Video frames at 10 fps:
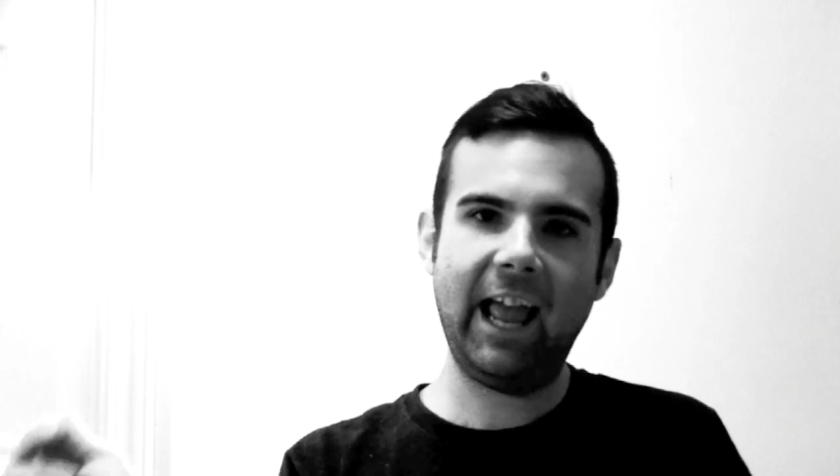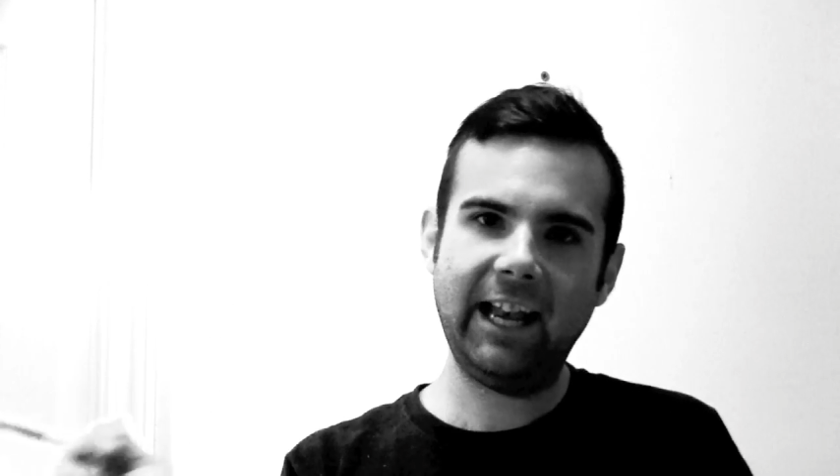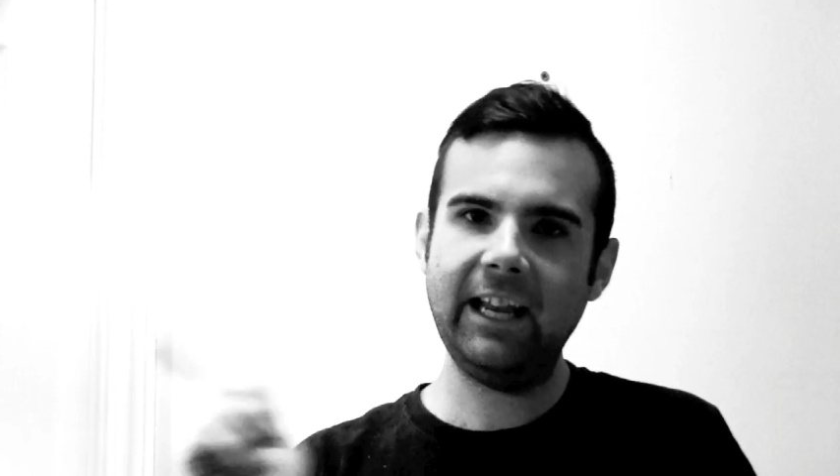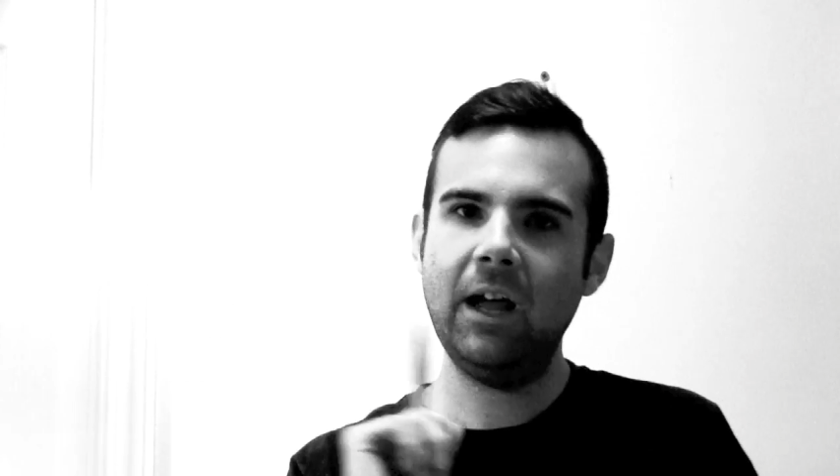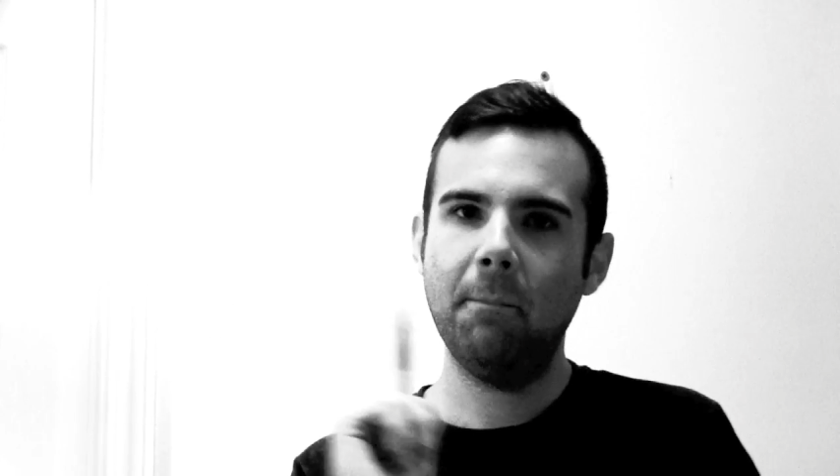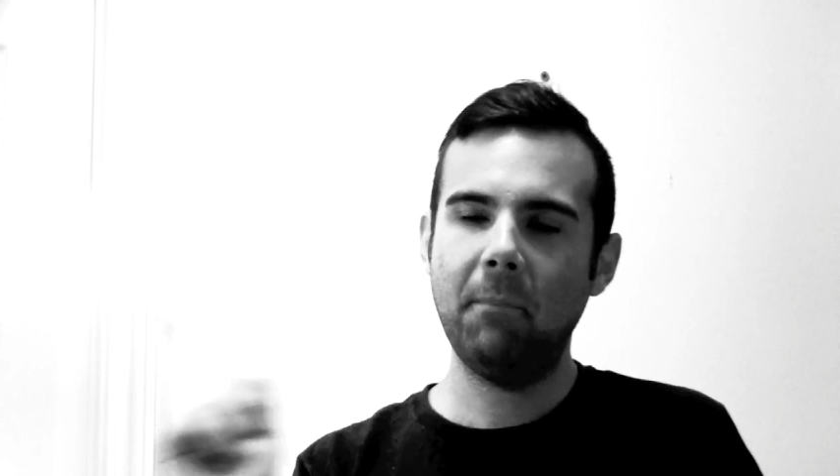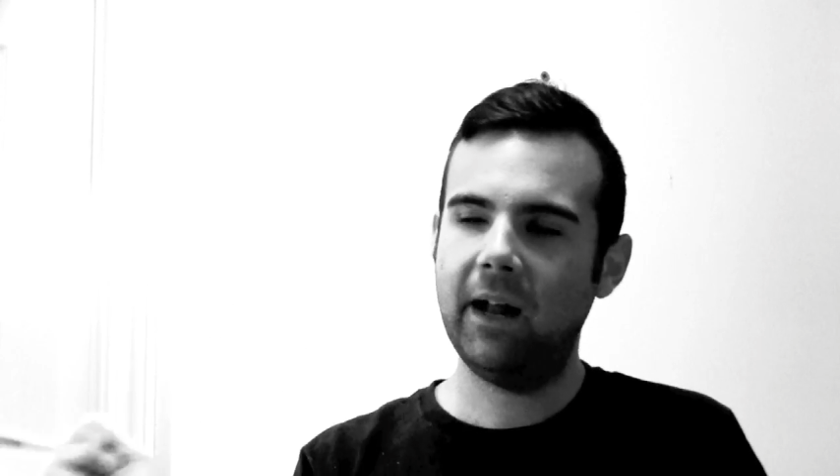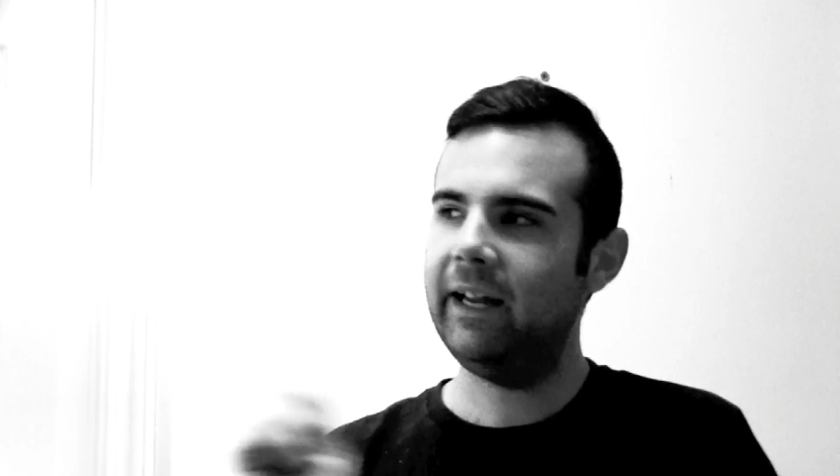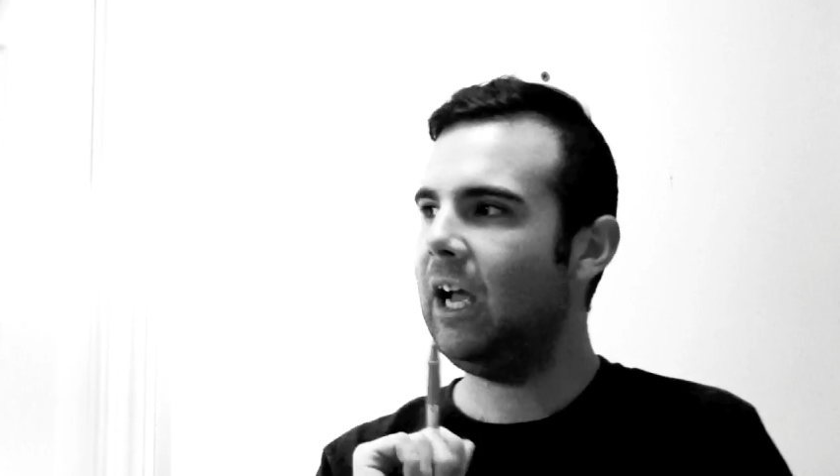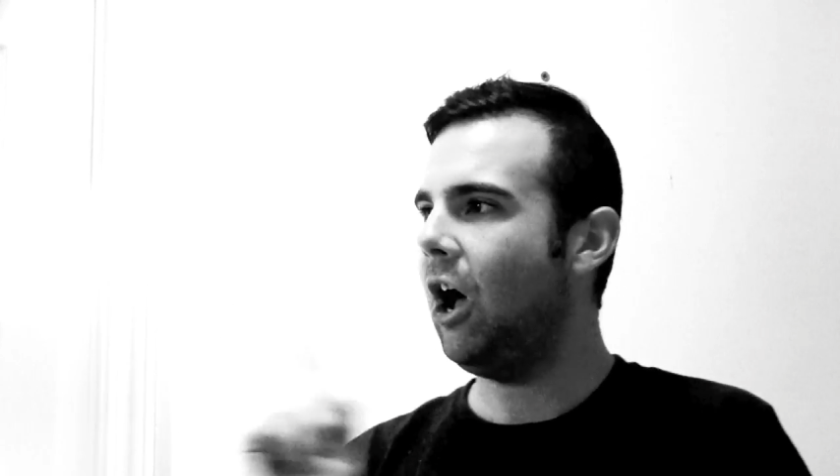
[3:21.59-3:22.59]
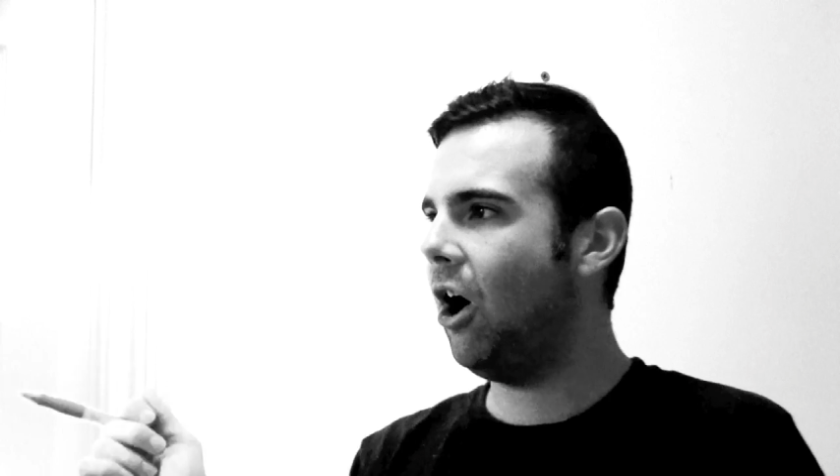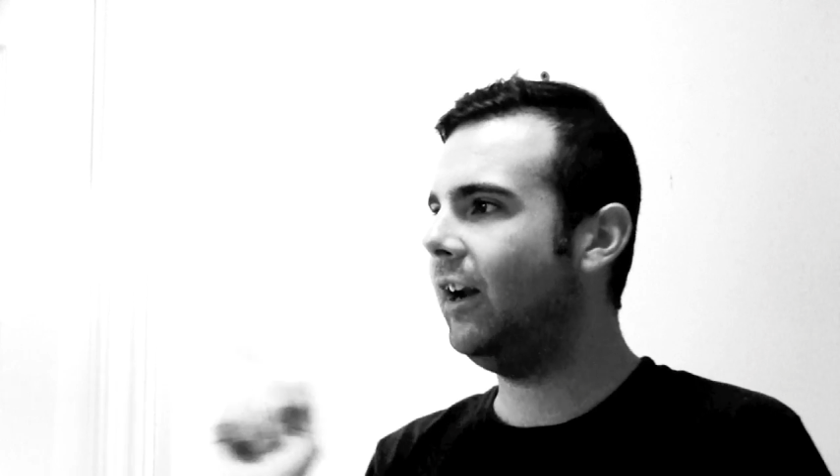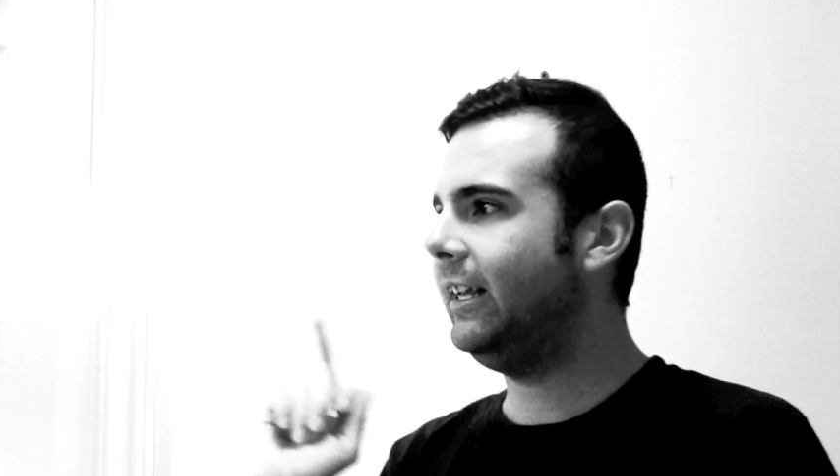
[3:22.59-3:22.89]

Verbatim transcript: any money on